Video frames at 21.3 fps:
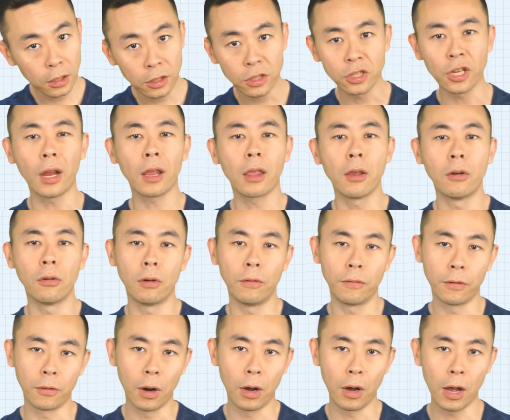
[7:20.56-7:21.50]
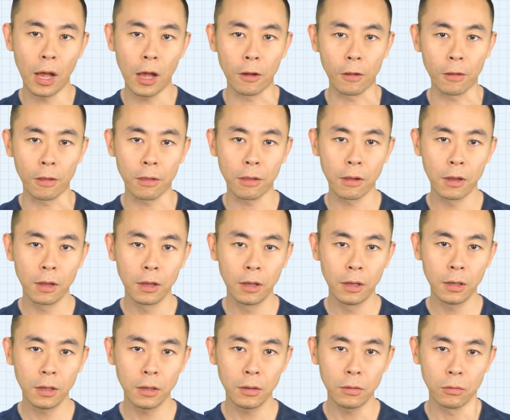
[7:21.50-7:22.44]
check your overall health.
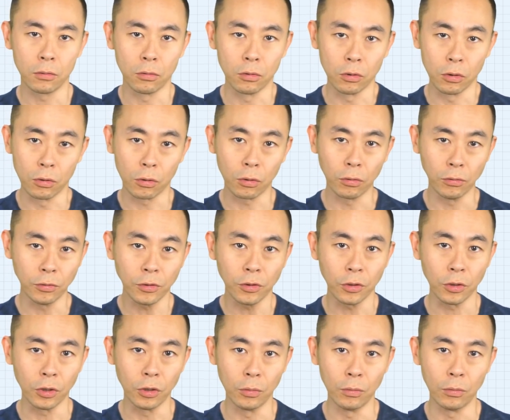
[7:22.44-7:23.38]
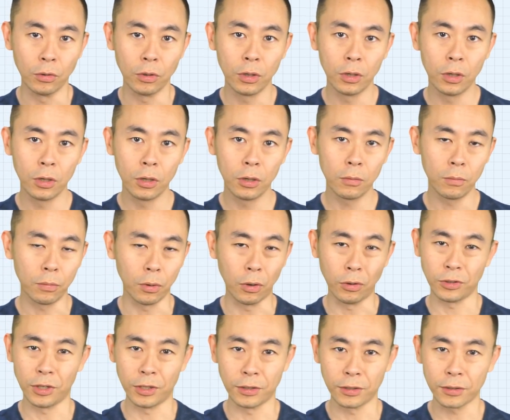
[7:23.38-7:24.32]
Do you consume
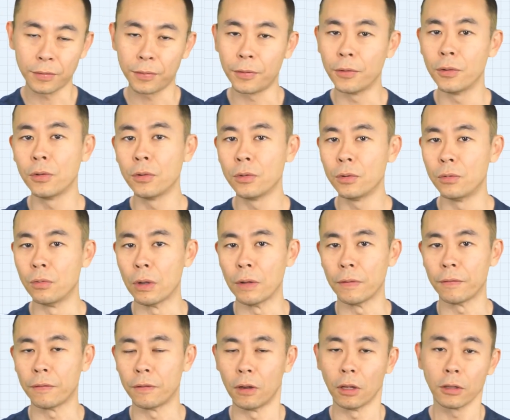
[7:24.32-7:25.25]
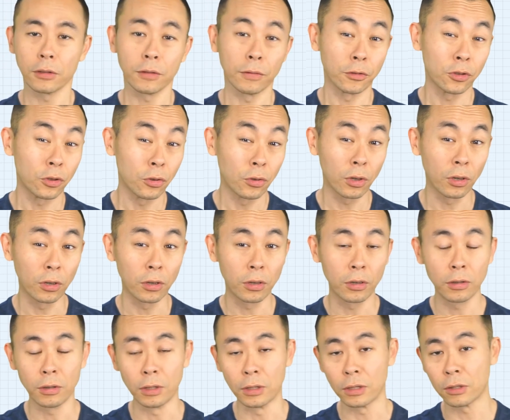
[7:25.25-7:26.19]
processed food with lots of
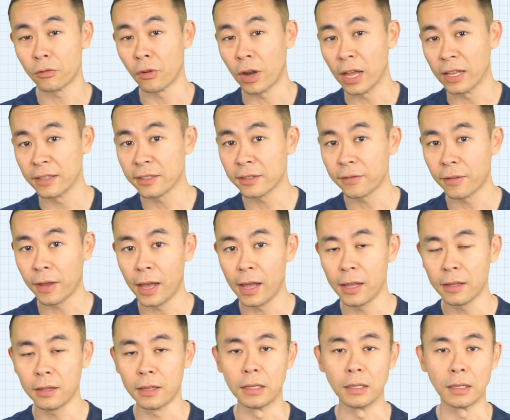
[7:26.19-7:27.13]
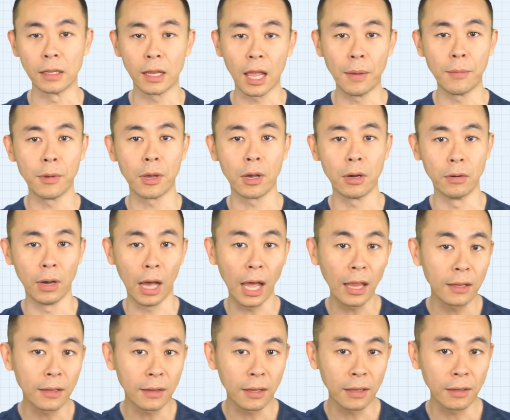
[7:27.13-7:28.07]
sugar and trans fat and chemical
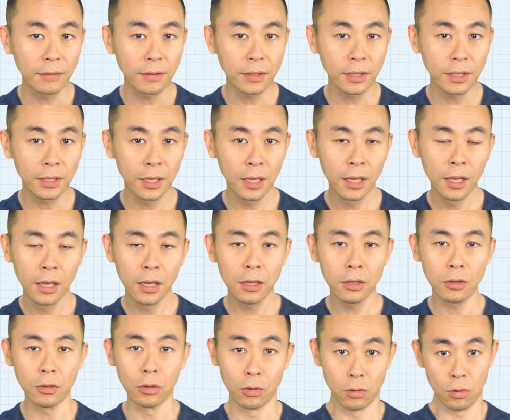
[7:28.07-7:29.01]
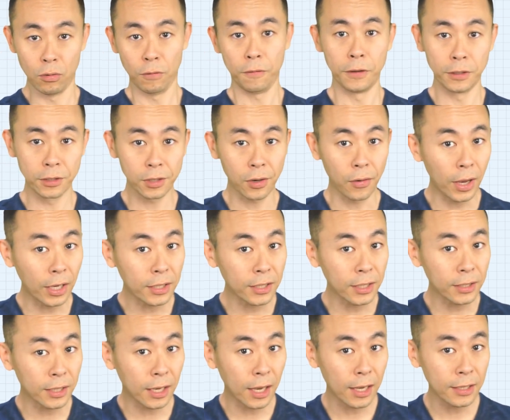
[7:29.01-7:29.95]
additives? Do you do physical
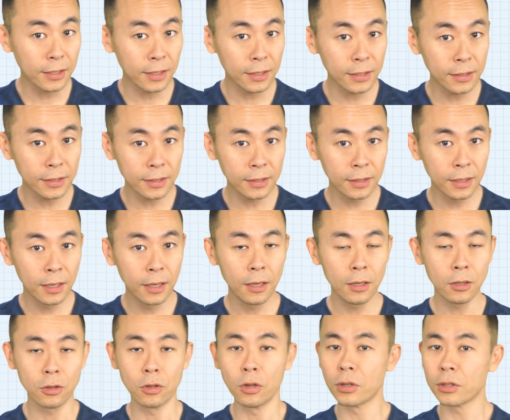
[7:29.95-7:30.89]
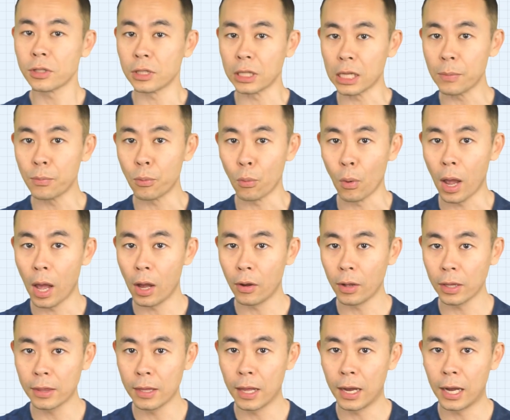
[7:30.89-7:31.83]
exercises? Do you sleep
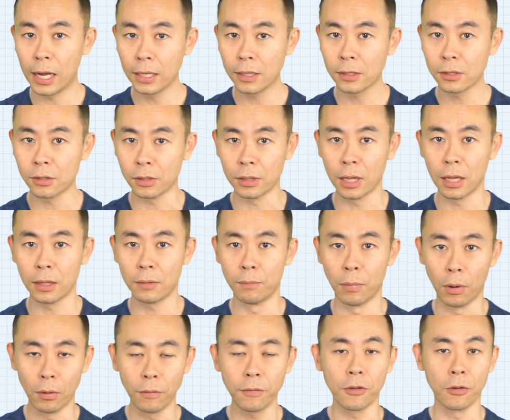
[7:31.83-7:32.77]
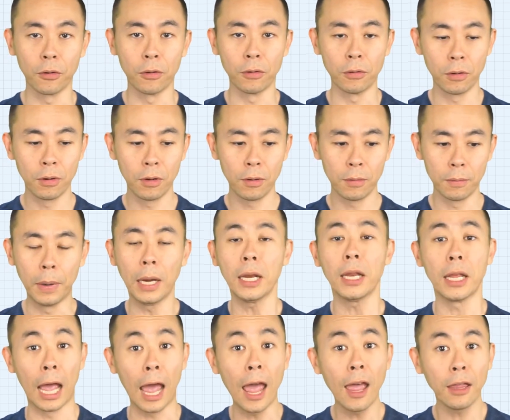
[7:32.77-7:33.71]
well at night so that both your
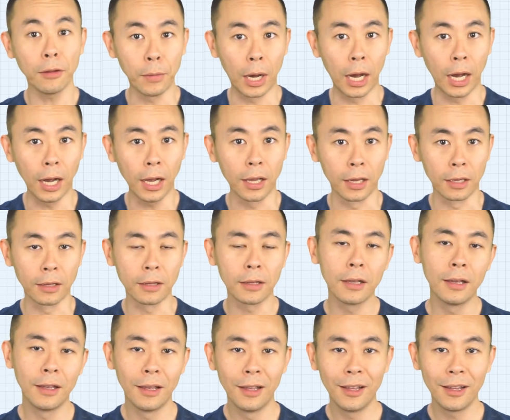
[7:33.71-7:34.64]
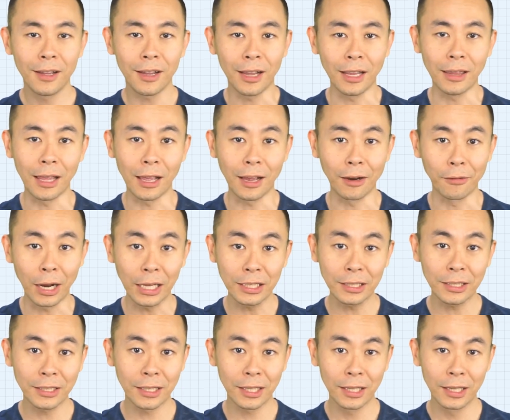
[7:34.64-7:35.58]
body and mind can take a
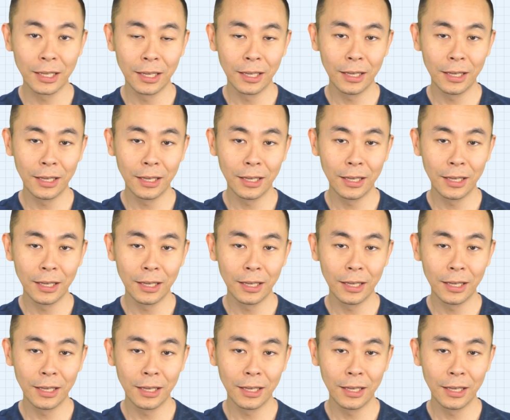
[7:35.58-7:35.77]
rest?